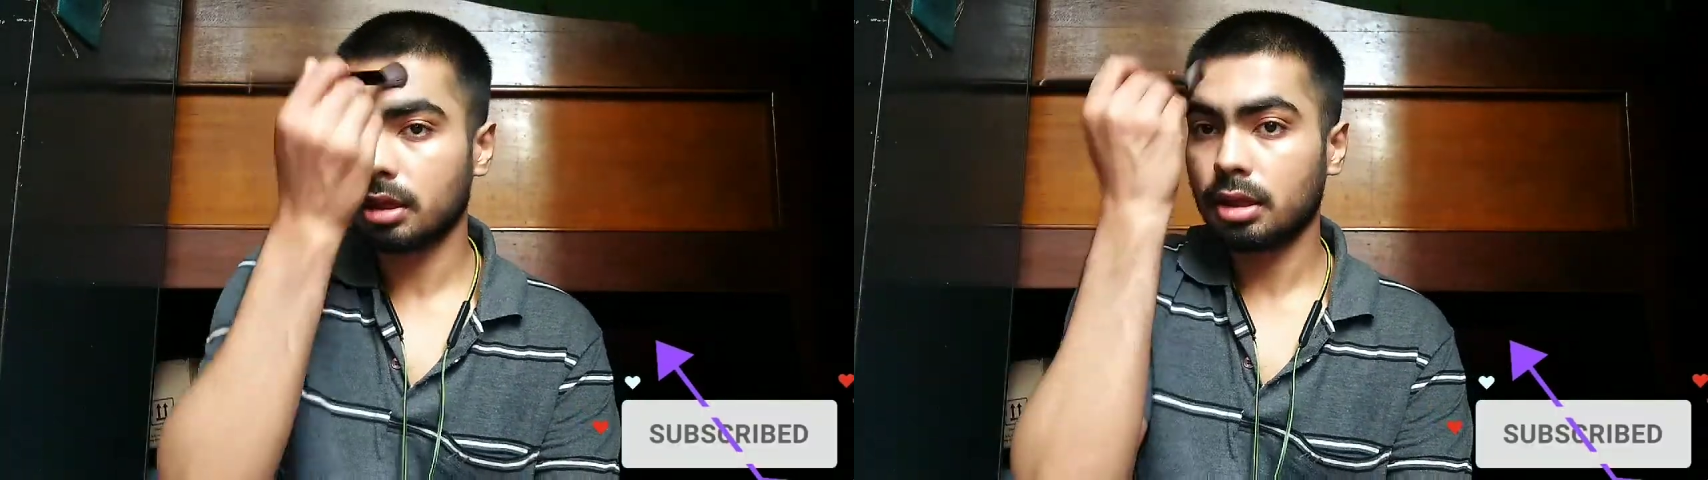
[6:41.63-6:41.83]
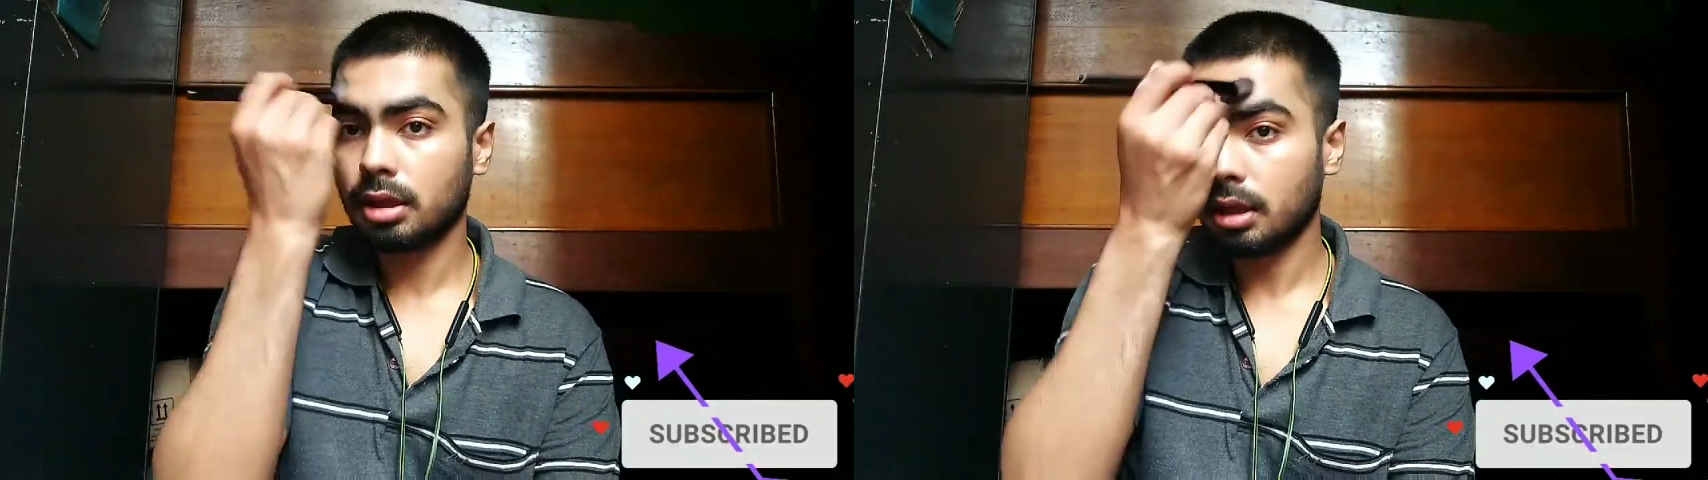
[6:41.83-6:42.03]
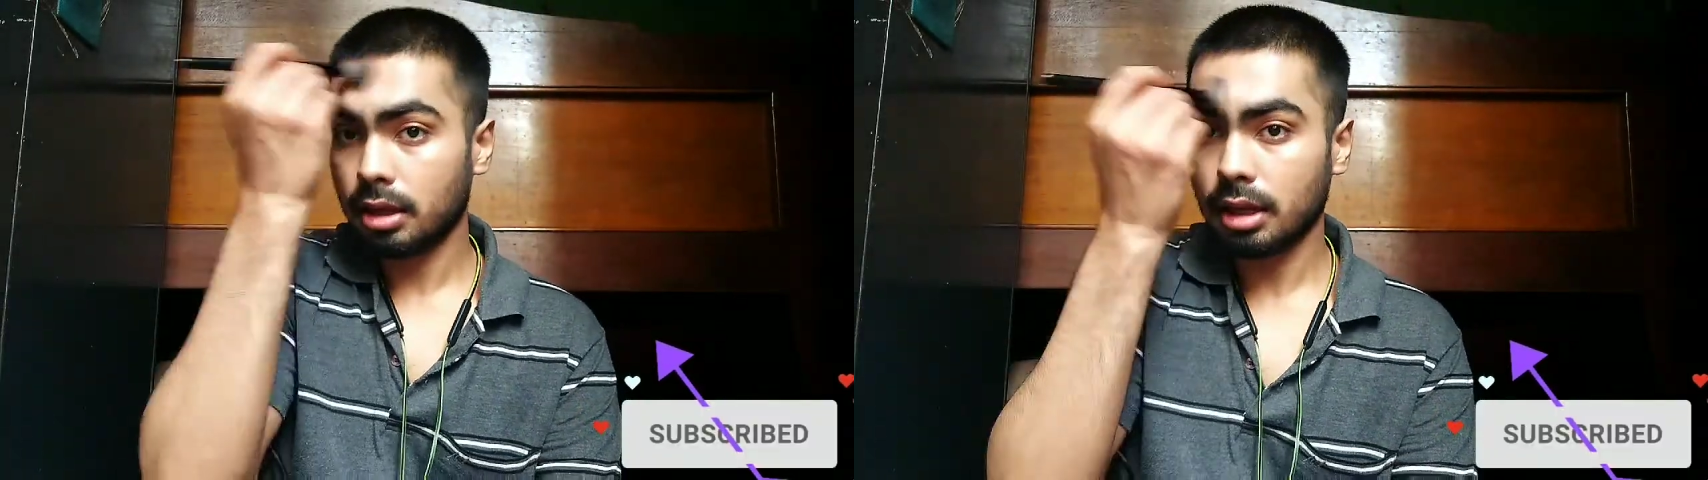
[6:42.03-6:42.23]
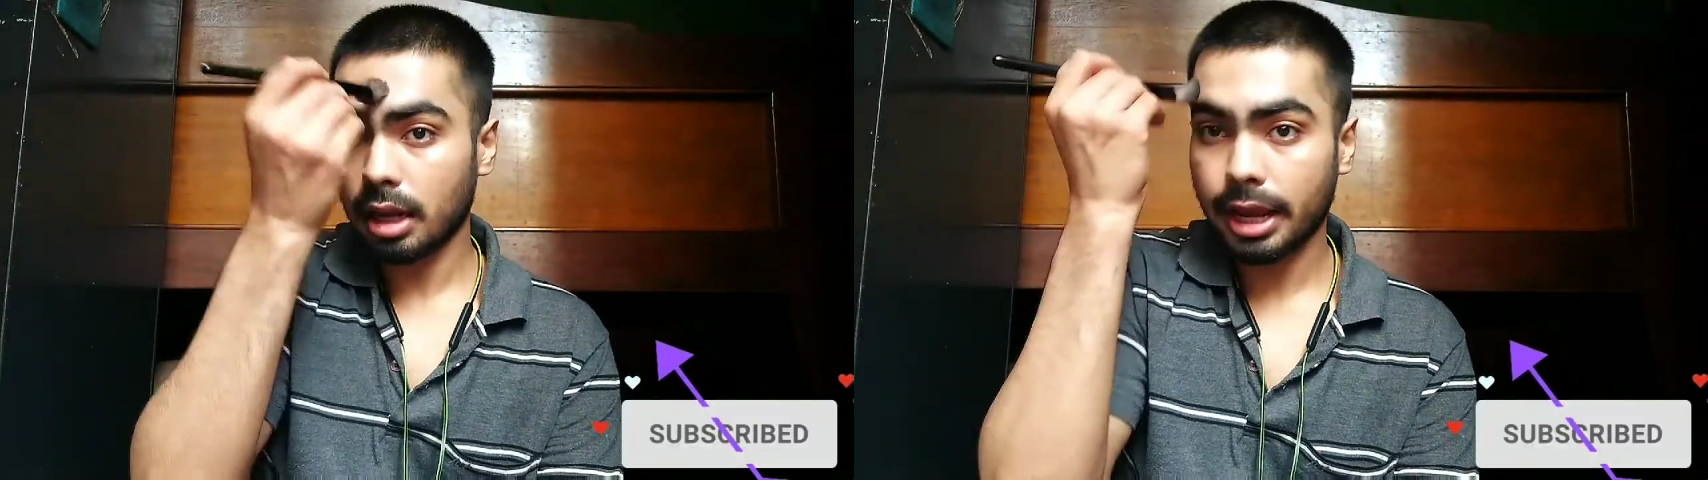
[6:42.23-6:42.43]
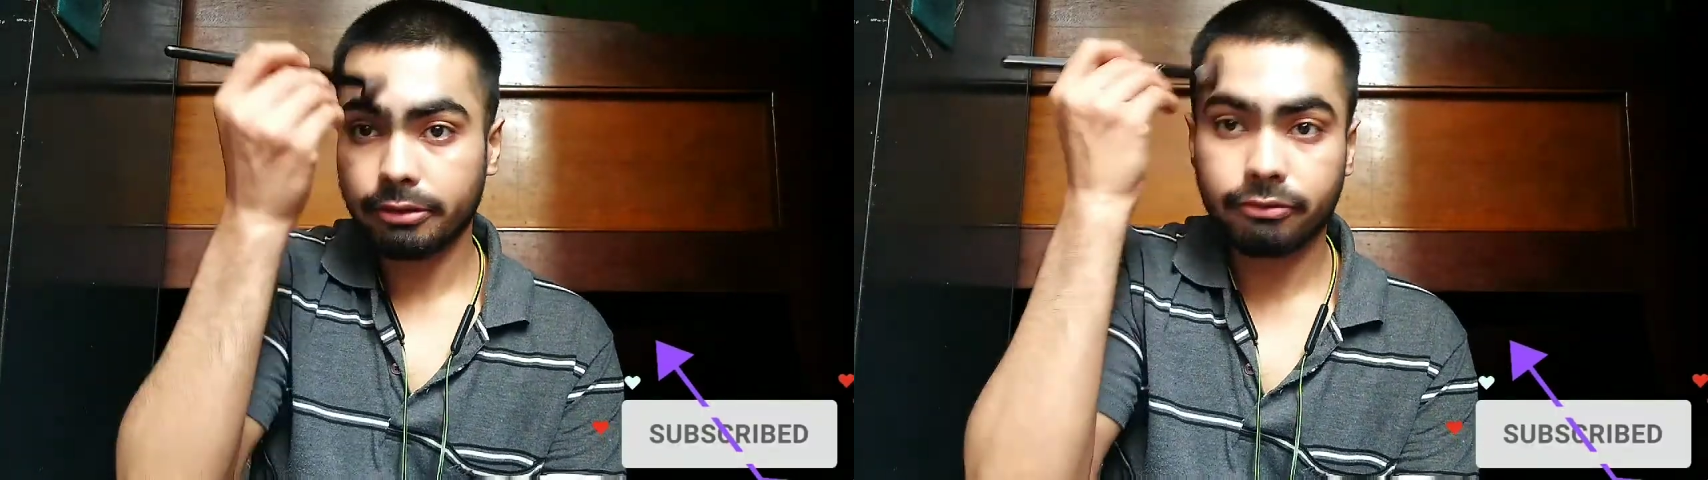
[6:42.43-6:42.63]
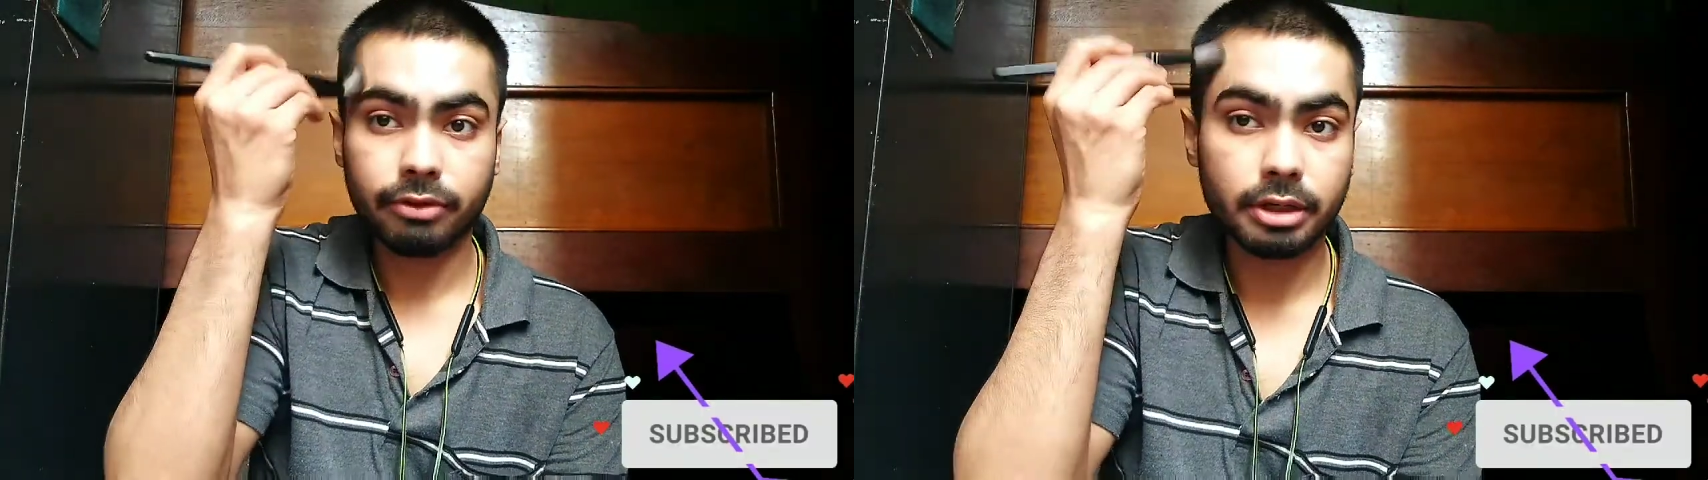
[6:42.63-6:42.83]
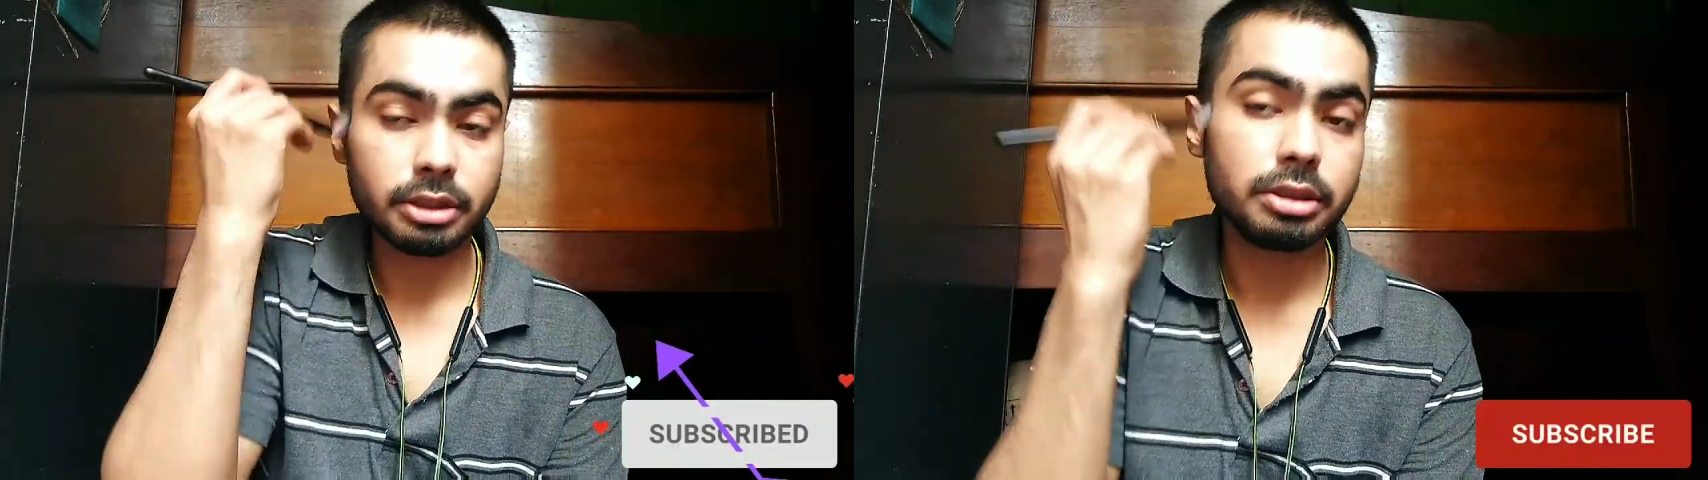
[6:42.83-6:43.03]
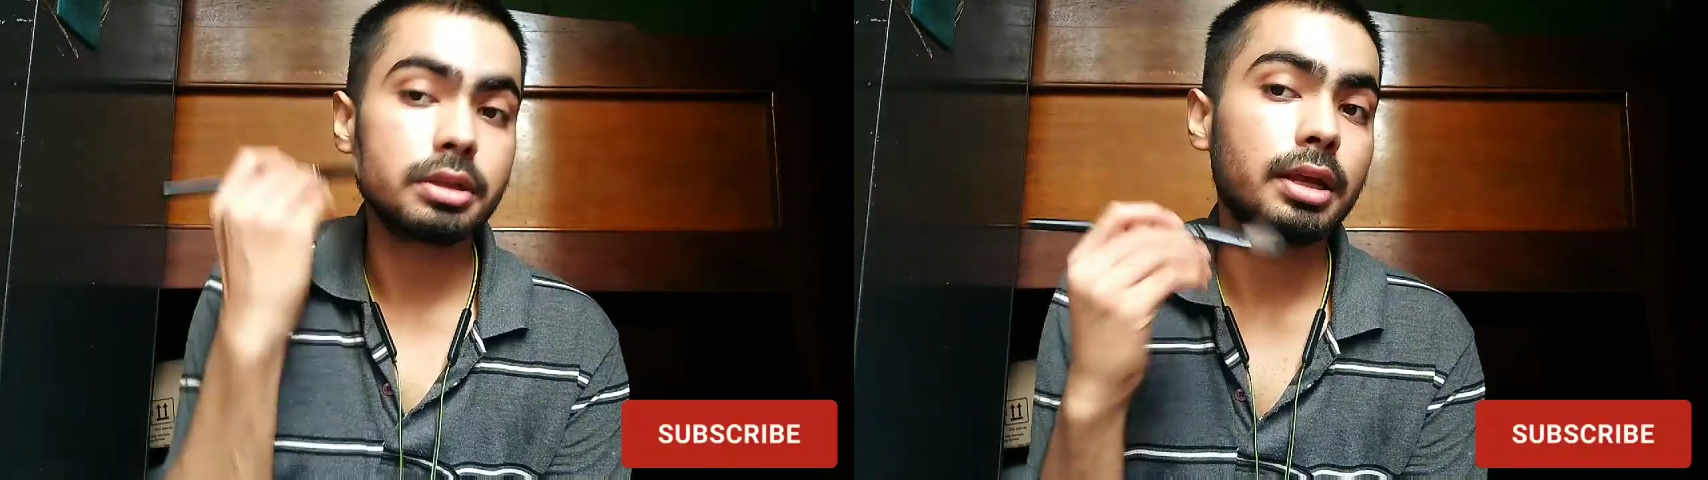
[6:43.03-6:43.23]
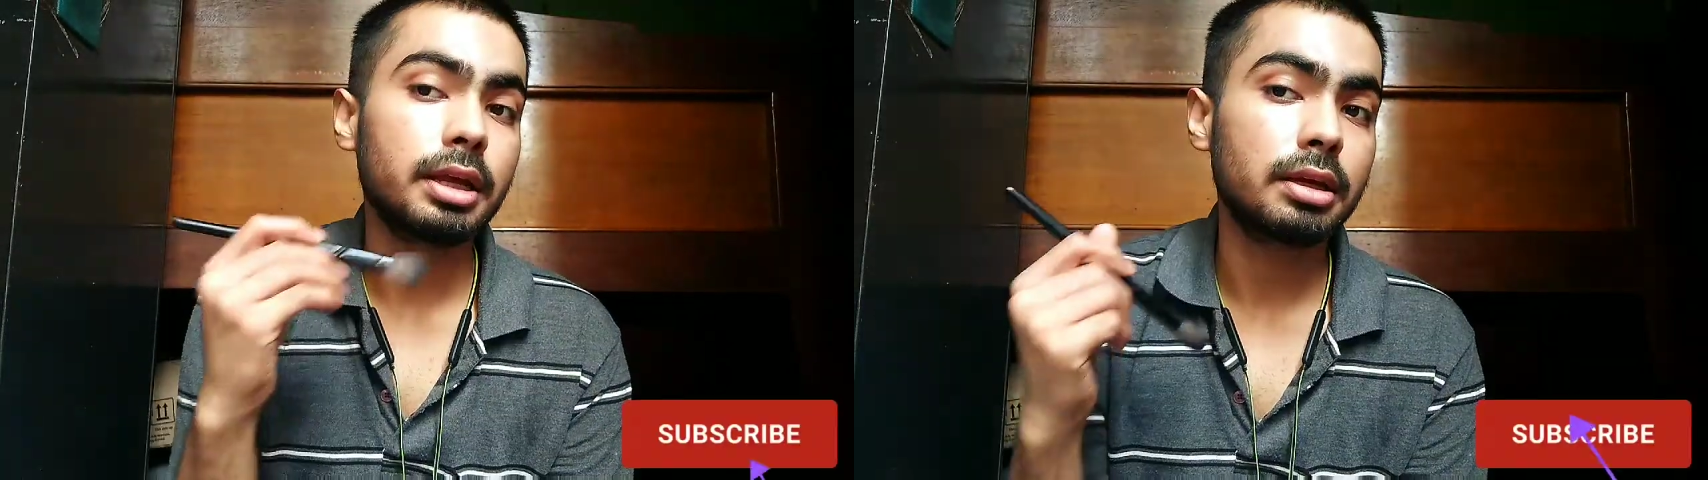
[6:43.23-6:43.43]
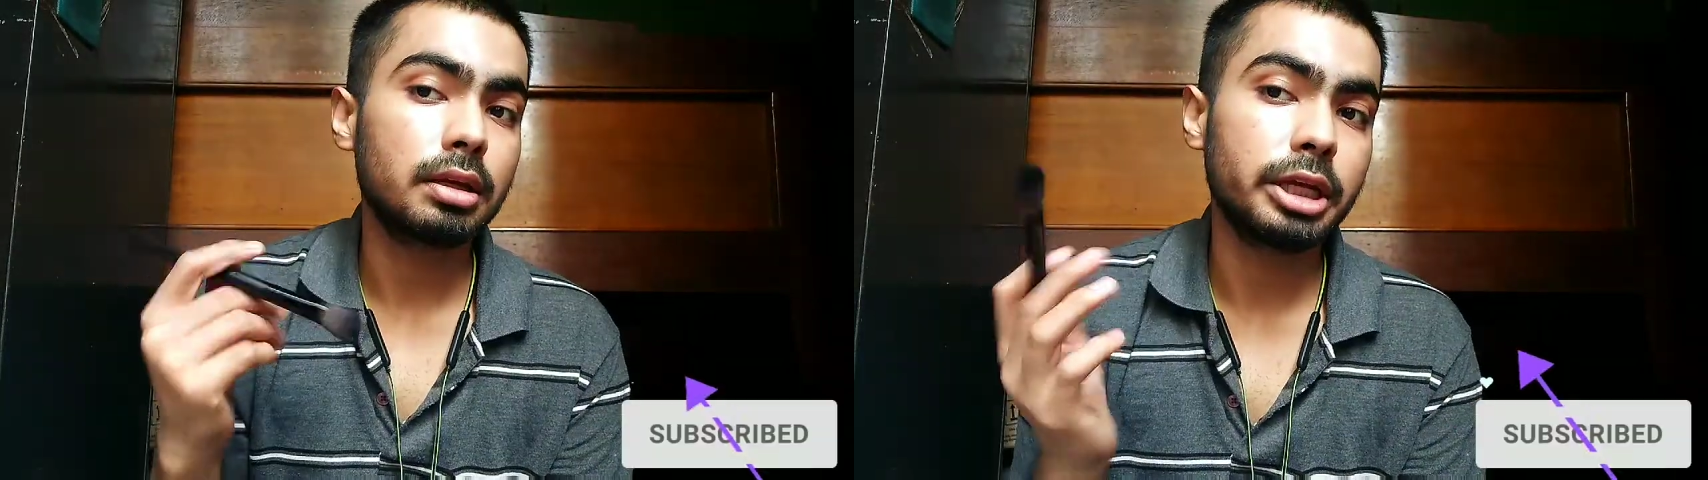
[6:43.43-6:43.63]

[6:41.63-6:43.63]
like light finish.